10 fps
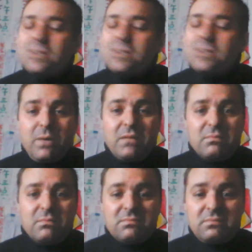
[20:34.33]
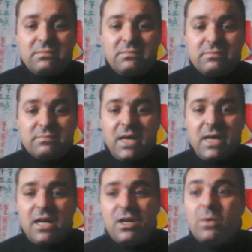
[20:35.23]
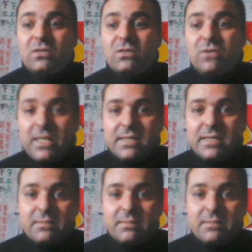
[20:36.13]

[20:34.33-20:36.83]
Well, I don't know what to think